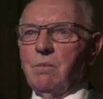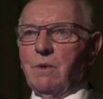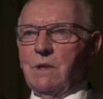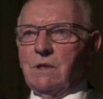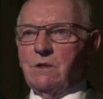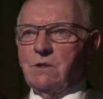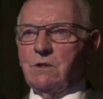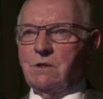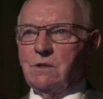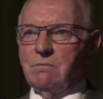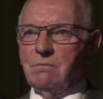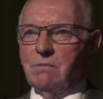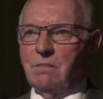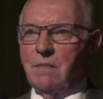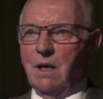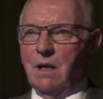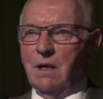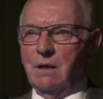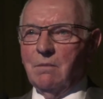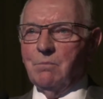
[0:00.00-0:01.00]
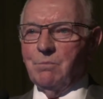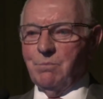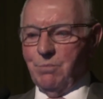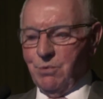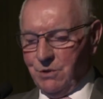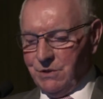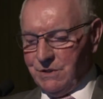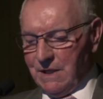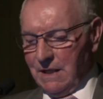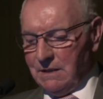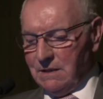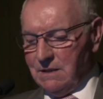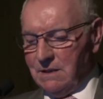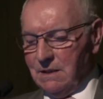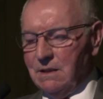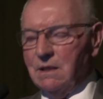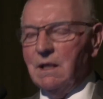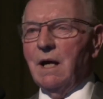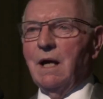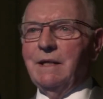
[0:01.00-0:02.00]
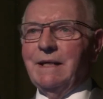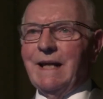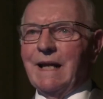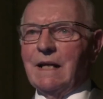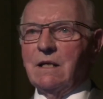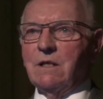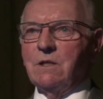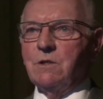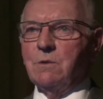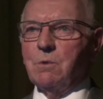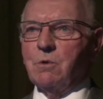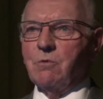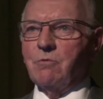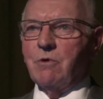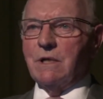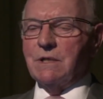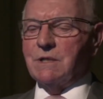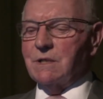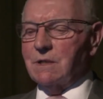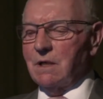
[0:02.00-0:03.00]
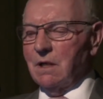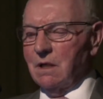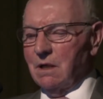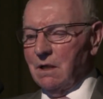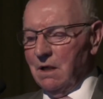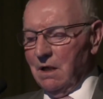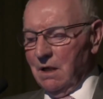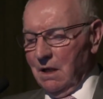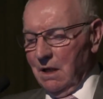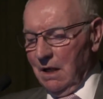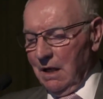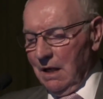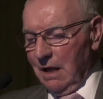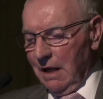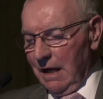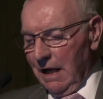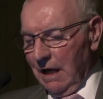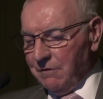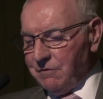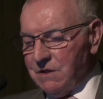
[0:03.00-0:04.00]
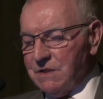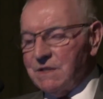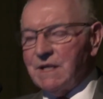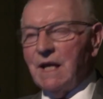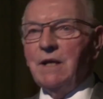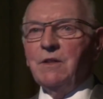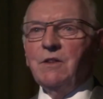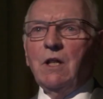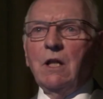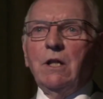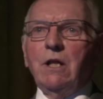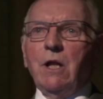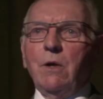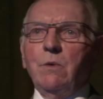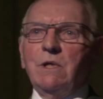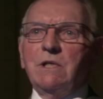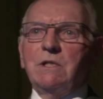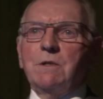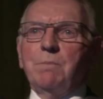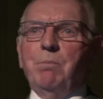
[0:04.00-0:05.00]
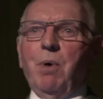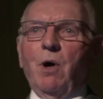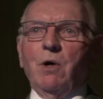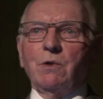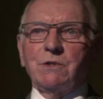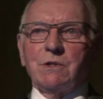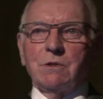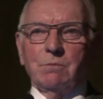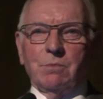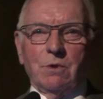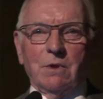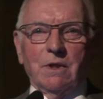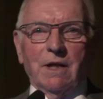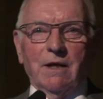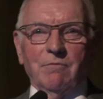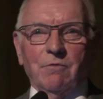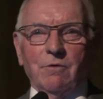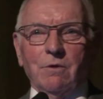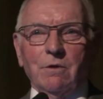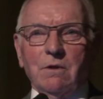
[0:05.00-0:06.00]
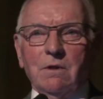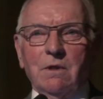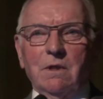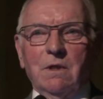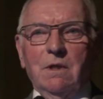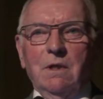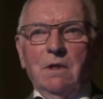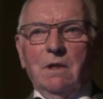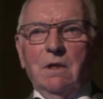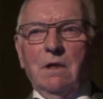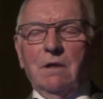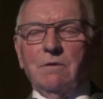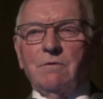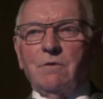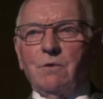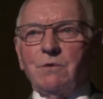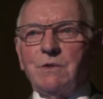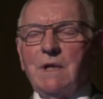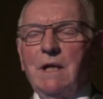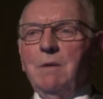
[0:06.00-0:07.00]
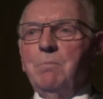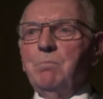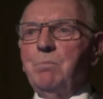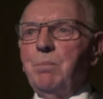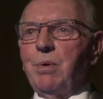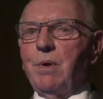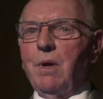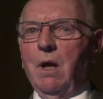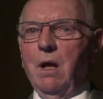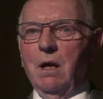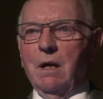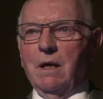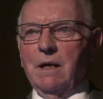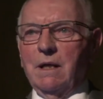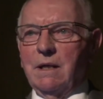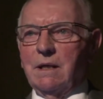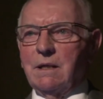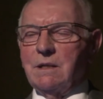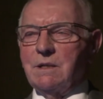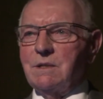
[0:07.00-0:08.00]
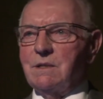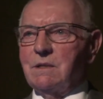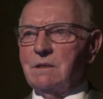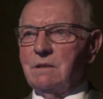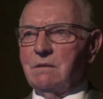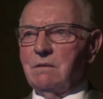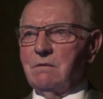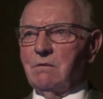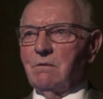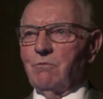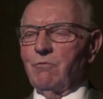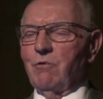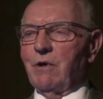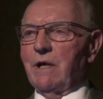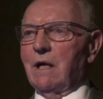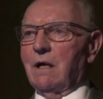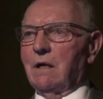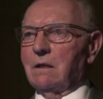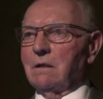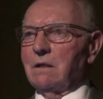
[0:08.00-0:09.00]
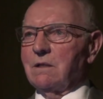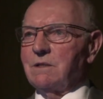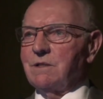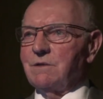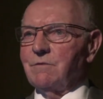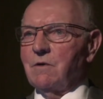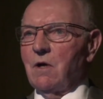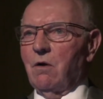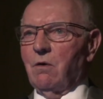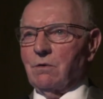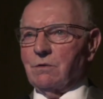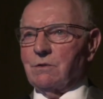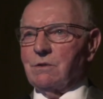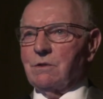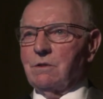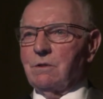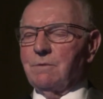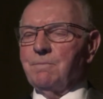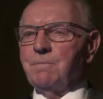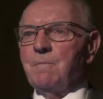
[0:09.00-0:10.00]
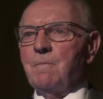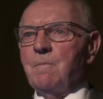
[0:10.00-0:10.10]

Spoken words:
which presented a negligible risk. I have to say, the lowest possible level, of course, implies regardless of cost.